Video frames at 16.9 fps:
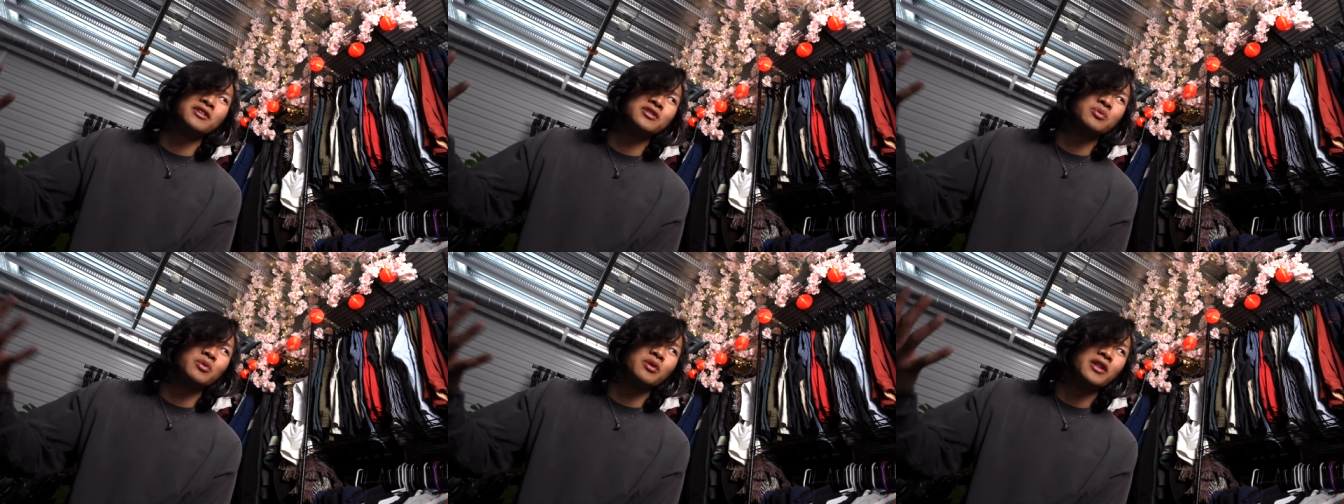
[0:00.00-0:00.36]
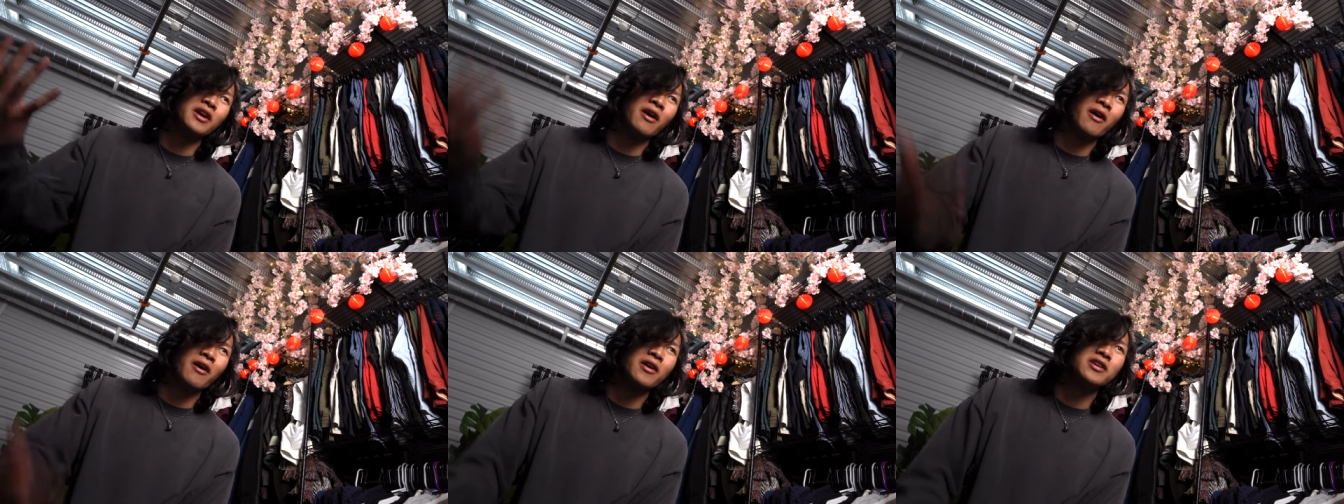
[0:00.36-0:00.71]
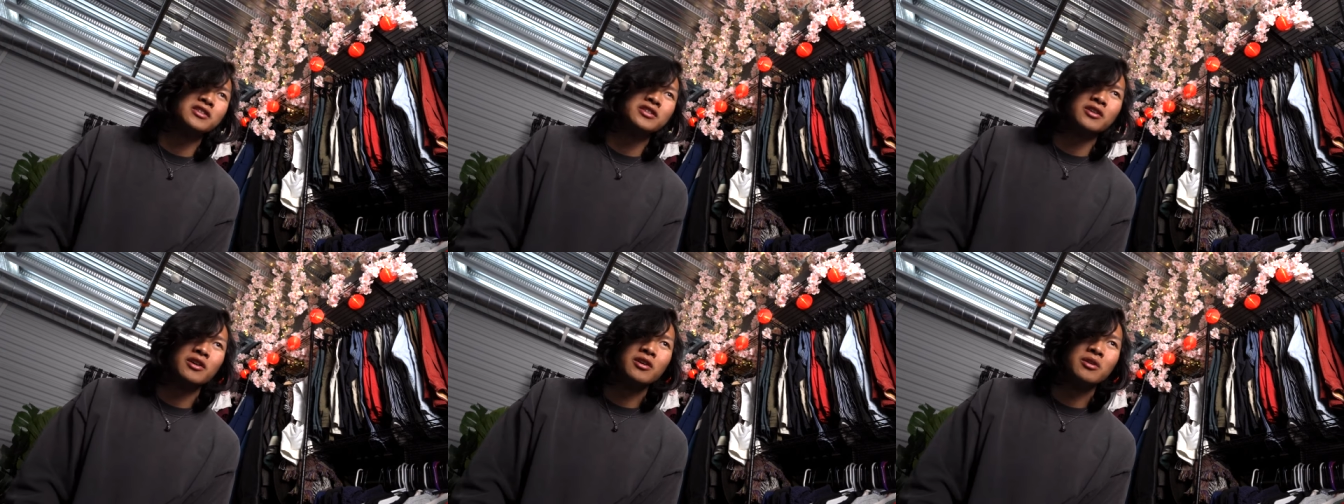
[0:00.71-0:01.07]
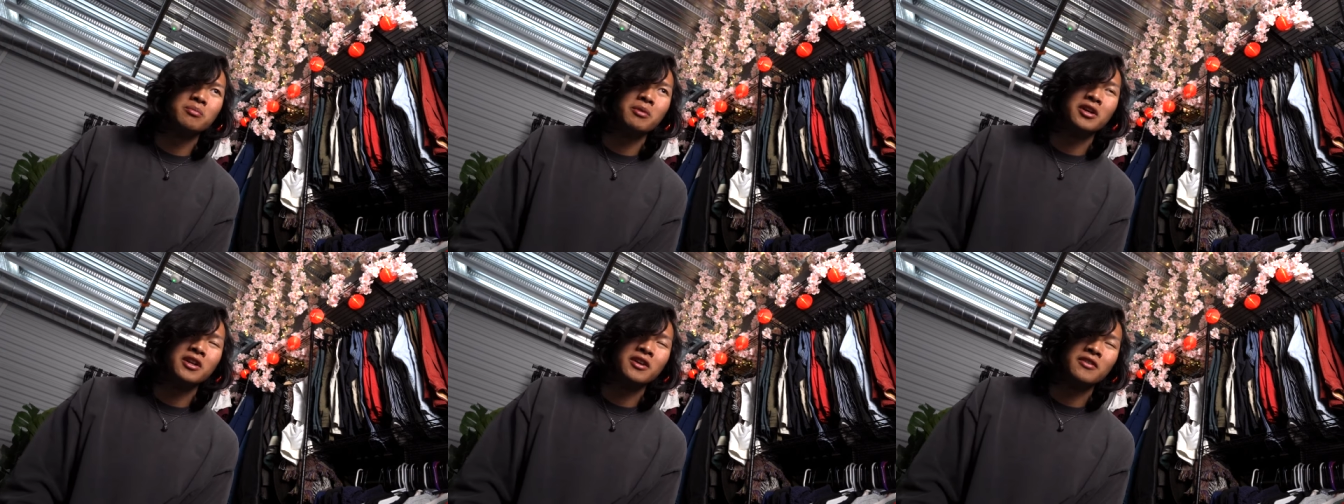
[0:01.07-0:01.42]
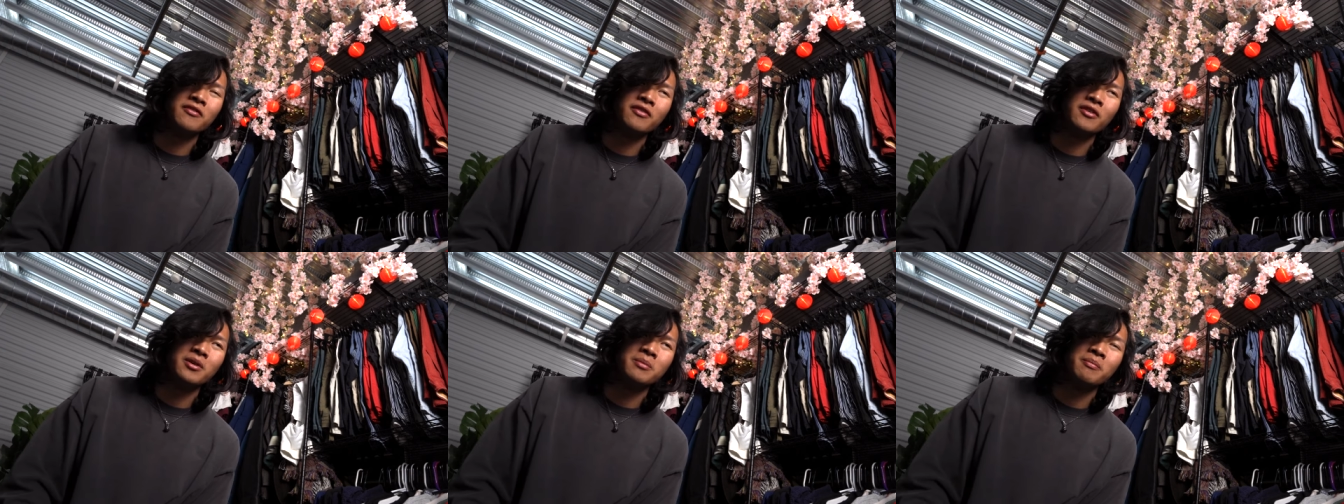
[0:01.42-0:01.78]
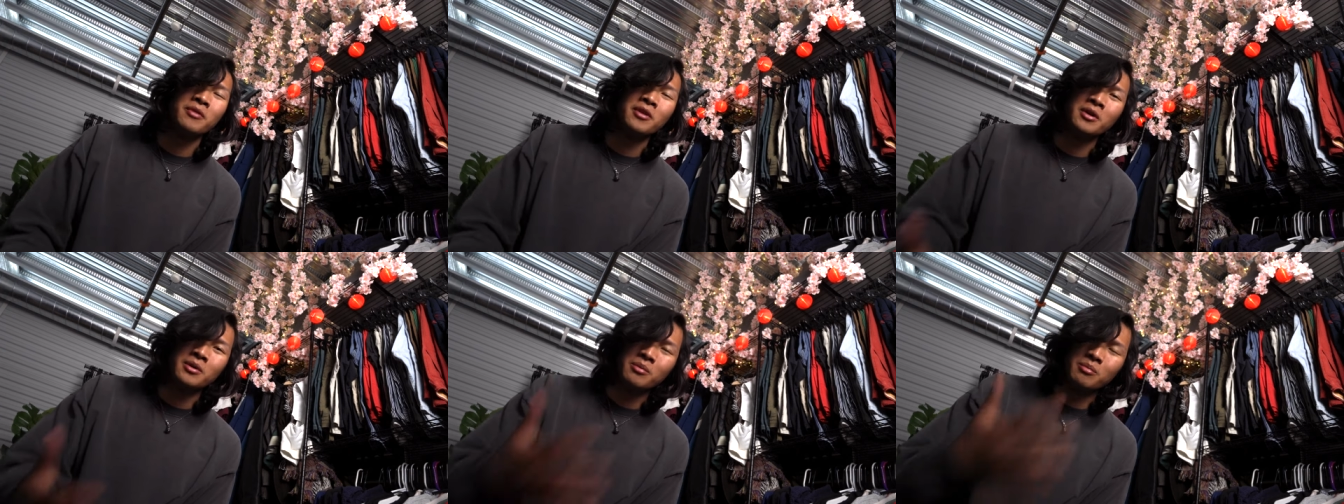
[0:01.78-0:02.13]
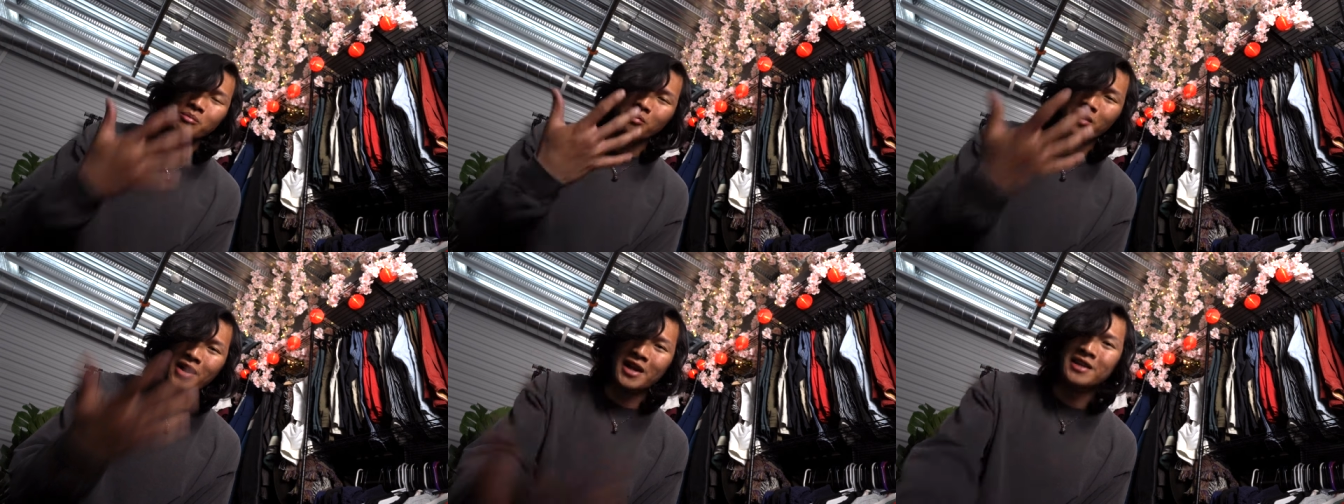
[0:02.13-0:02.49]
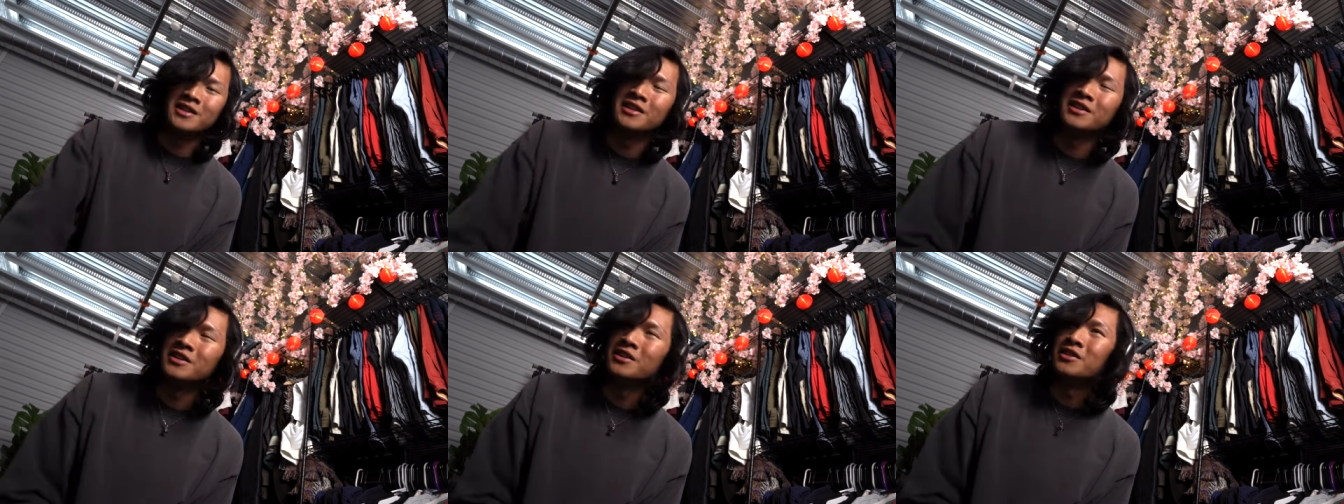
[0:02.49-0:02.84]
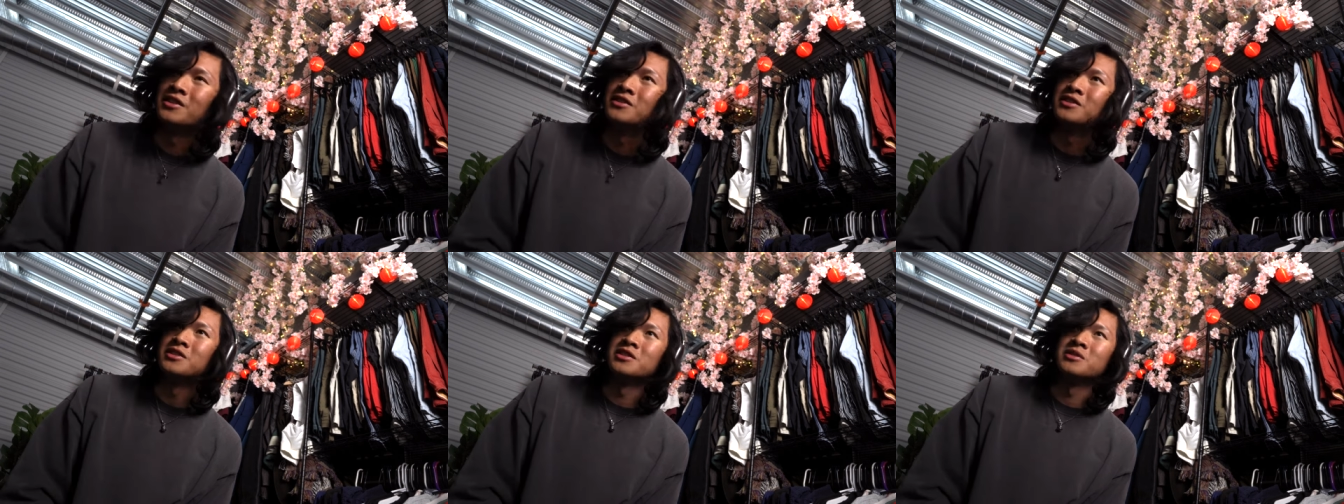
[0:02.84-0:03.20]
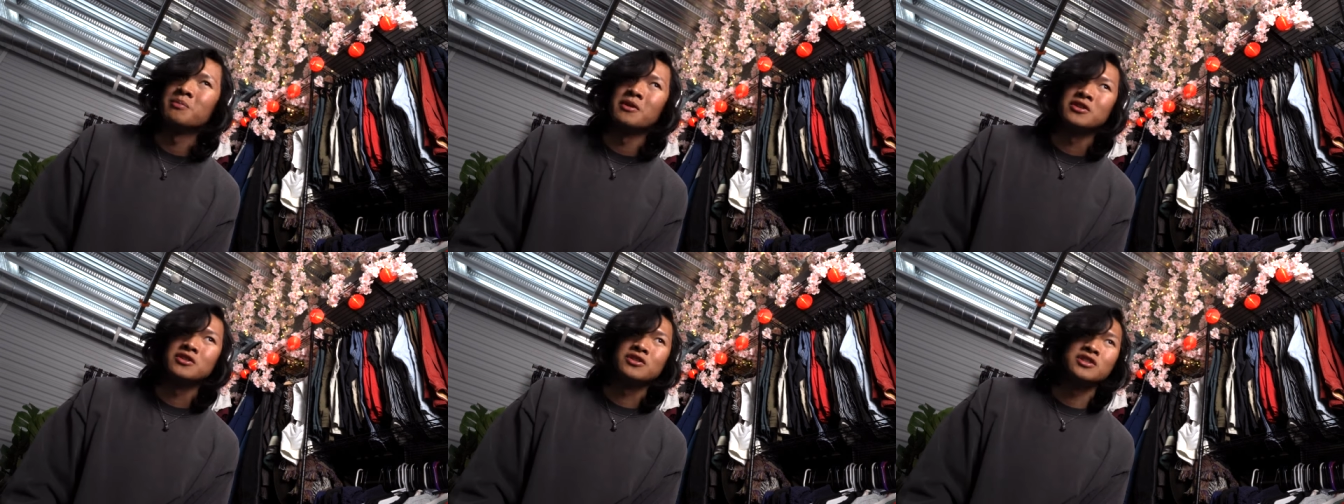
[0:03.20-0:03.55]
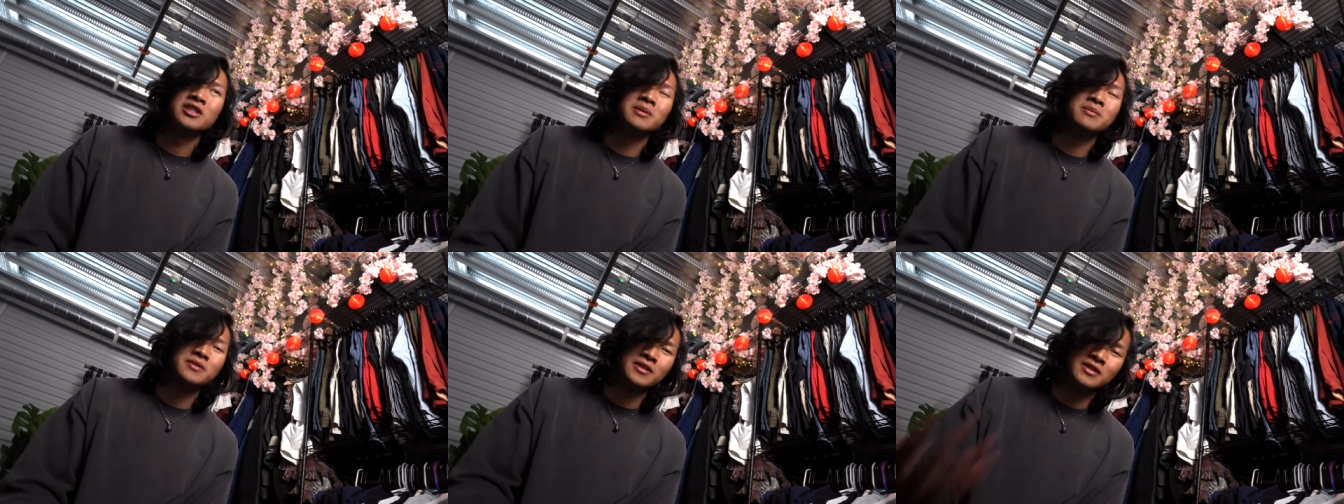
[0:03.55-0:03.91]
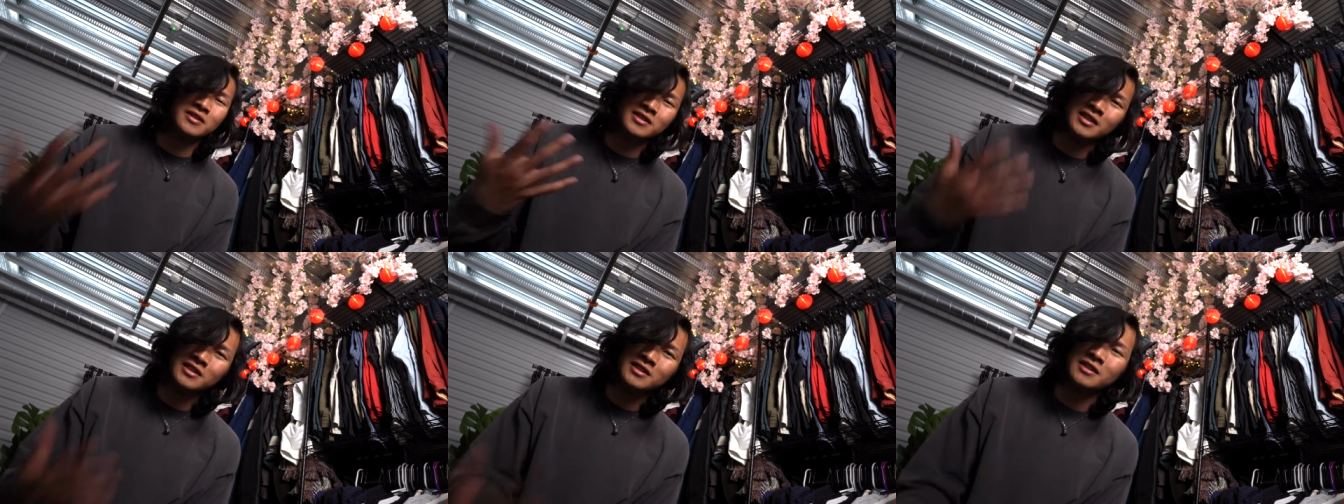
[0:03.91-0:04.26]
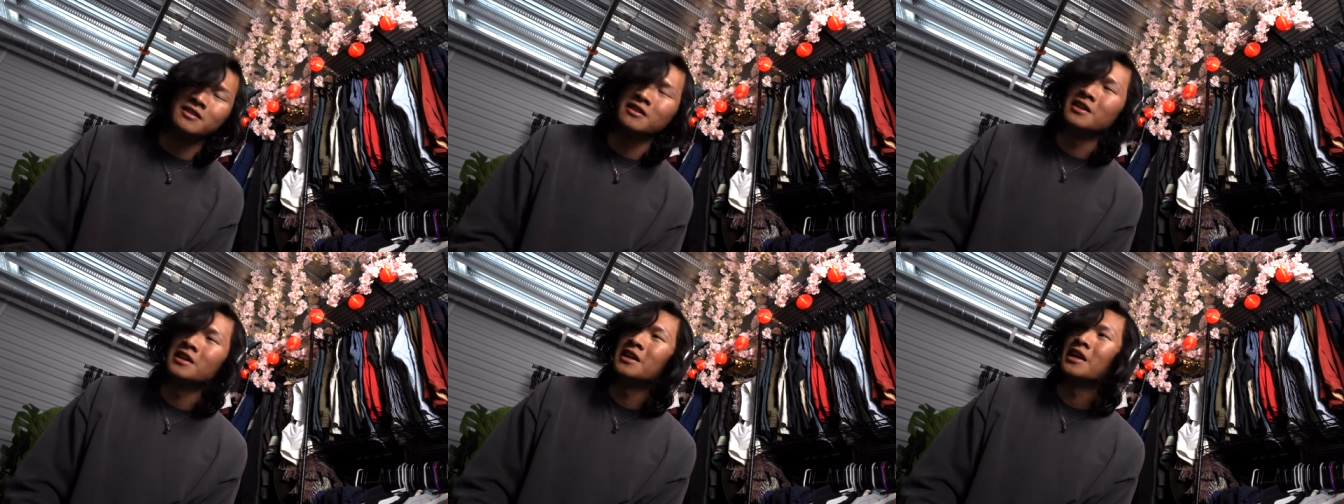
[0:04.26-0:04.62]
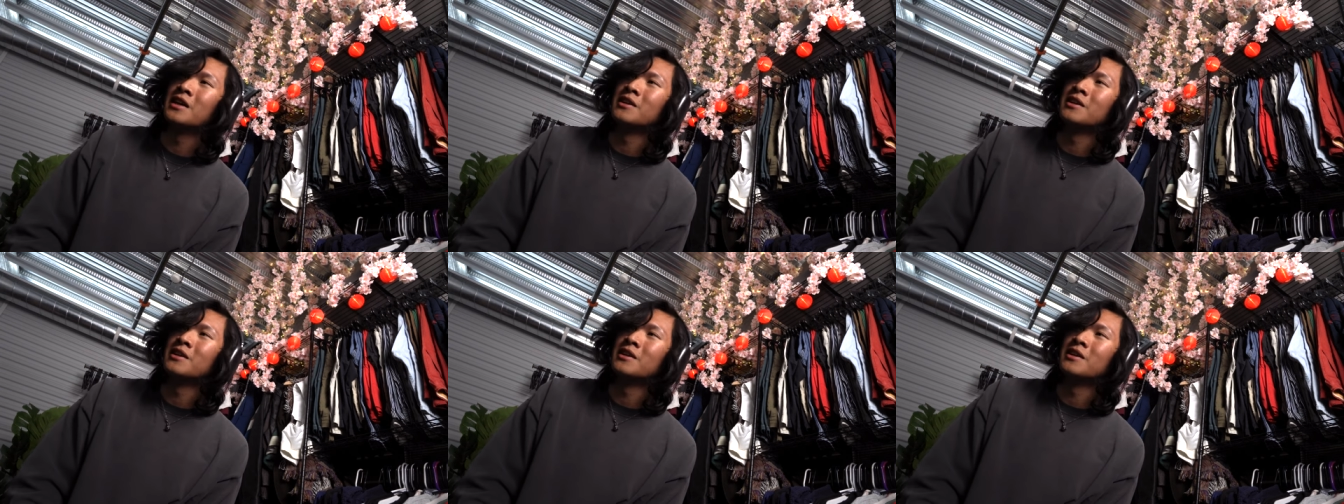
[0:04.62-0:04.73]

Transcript: it's really hard to earn money from brand deals and sponsorships consistently.